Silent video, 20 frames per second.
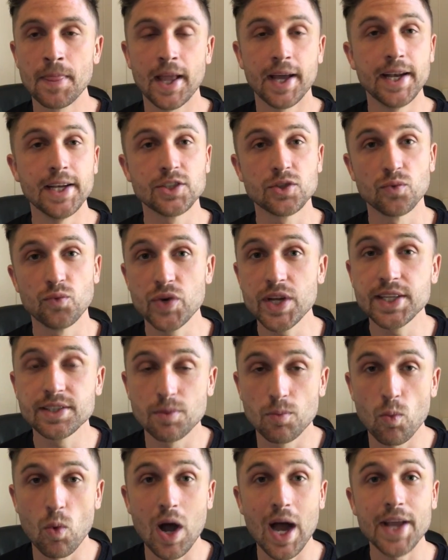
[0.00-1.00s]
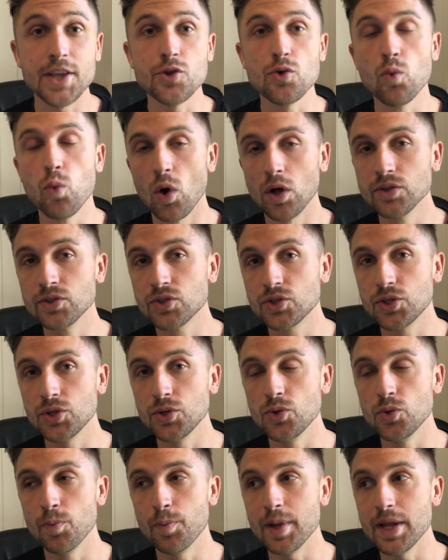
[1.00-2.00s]
and it's a reason why you want
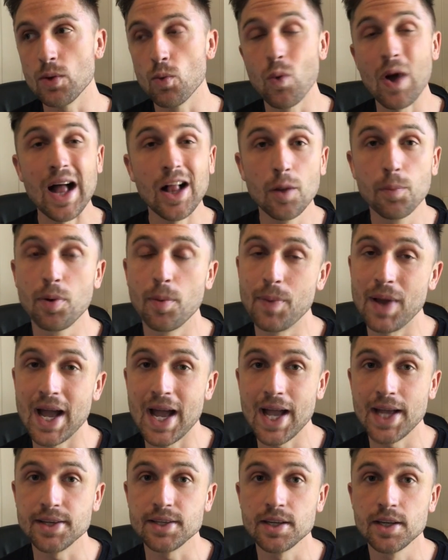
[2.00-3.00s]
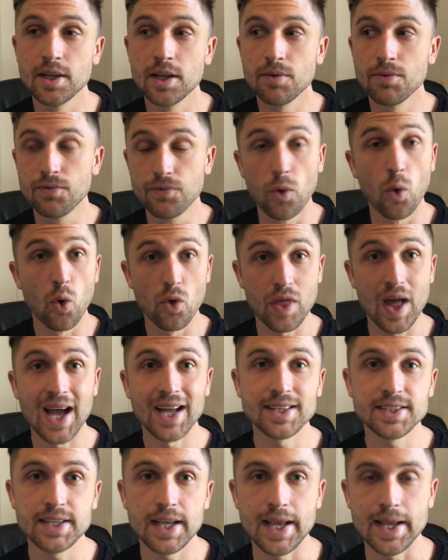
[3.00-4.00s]
to be well prepared for
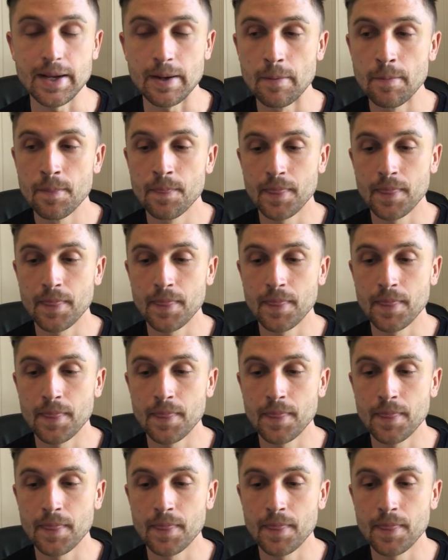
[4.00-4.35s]
that day.